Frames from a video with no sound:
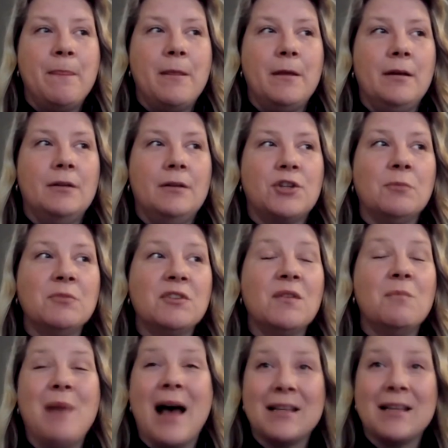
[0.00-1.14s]
In terms of the
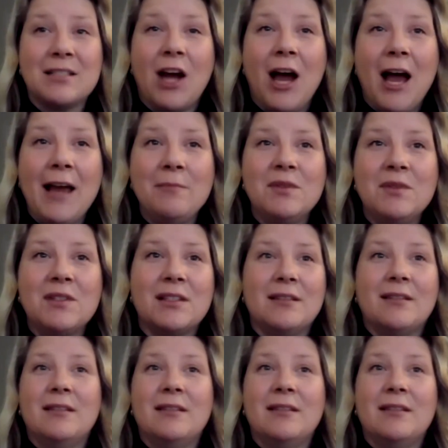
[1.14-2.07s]
best times,